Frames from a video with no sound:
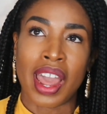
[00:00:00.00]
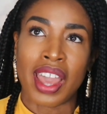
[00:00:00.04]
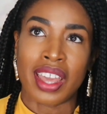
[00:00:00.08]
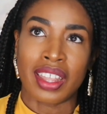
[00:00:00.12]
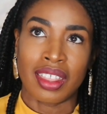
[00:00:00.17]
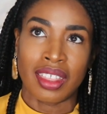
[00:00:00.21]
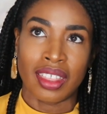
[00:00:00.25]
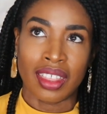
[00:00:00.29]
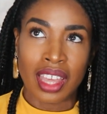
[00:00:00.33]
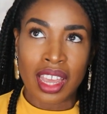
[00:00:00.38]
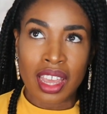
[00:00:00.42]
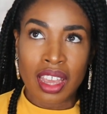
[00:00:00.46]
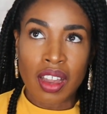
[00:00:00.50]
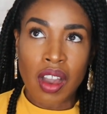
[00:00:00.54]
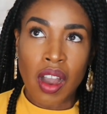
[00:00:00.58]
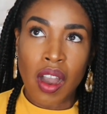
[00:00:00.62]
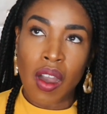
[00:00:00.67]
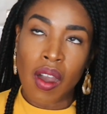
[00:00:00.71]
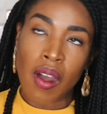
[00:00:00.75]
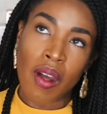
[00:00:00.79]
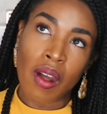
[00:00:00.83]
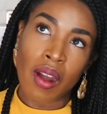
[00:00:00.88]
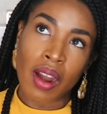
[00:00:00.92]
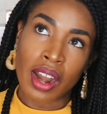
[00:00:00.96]
I think
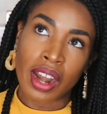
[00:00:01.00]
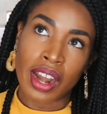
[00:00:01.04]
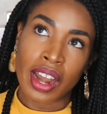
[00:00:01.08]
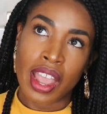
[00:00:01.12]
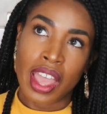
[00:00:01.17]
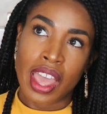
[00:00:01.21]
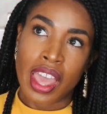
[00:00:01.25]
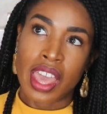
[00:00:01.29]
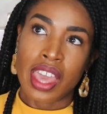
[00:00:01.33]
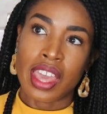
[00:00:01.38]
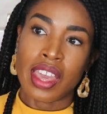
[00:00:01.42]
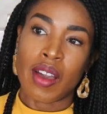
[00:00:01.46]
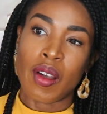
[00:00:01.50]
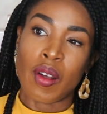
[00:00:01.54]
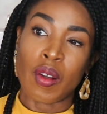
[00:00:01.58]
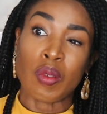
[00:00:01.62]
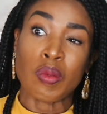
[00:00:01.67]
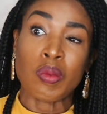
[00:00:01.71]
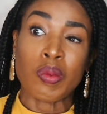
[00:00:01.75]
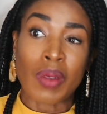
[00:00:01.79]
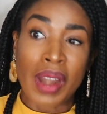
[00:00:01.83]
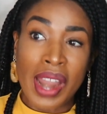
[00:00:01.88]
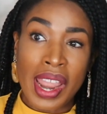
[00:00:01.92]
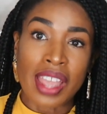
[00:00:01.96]
are or
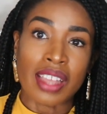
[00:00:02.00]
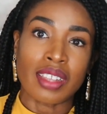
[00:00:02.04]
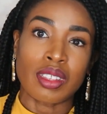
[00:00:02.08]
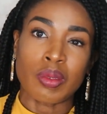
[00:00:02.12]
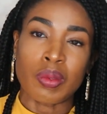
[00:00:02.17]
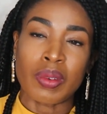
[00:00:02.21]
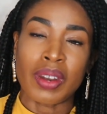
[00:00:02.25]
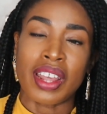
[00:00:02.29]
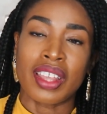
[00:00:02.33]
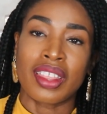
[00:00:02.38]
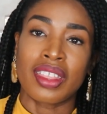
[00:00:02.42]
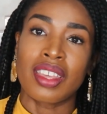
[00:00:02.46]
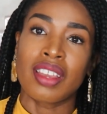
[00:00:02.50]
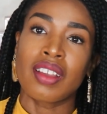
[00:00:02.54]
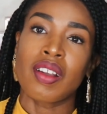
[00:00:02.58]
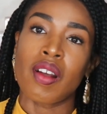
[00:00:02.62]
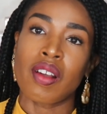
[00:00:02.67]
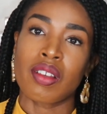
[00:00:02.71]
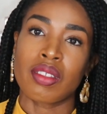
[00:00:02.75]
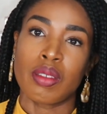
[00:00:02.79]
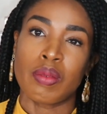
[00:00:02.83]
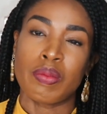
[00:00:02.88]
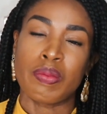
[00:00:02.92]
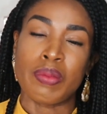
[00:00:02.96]
ranks what I think
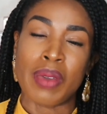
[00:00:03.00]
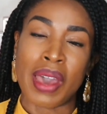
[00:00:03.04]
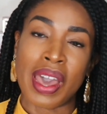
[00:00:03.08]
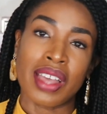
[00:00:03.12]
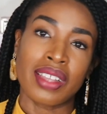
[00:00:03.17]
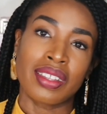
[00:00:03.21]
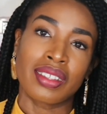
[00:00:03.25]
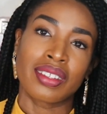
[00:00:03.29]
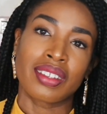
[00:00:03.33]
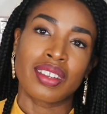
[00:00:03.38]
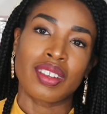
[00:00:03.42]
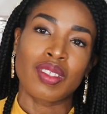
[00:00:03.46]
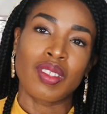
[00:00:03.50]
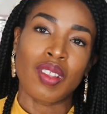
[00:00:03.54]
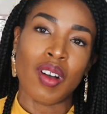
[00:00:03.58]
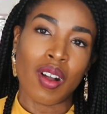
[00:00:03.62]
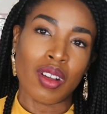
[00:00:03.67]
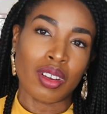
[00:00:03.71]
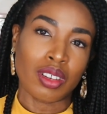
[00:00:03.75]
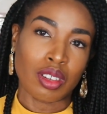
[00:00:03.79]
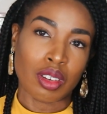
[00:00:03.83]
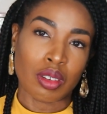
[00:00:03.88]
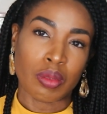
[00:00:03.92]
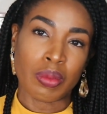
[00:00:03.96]
are the best
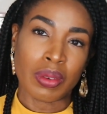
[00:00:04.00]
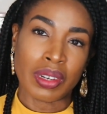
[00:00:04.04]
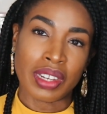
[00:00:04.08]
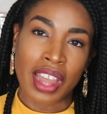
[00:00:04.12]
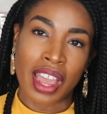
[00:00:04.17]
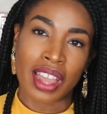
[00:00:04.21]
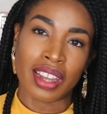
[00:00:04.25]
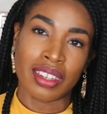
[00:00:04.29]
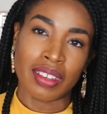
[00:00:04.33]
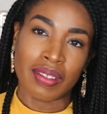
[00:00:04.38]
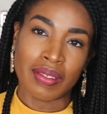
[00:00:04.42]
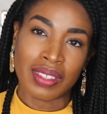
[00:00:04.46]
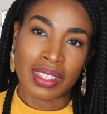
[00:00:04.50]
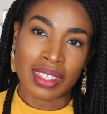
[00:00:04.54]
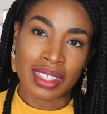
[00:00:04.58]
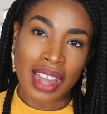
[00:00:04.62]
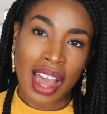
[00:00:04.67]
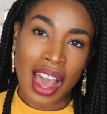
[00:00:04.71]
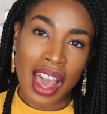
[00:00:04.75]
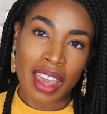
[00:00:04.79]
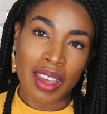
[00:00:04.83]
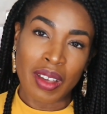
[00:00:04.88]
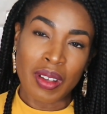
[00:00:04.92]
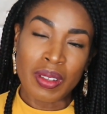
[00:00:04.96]
long-term protective
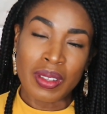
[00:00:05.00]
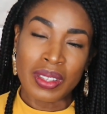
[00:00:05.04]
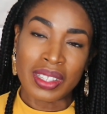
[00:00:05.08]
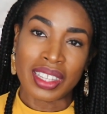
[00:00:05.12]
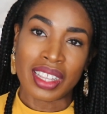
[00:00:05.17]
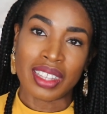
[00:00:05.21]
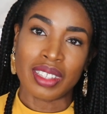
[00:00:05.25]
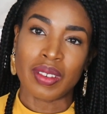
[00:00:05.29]
styles.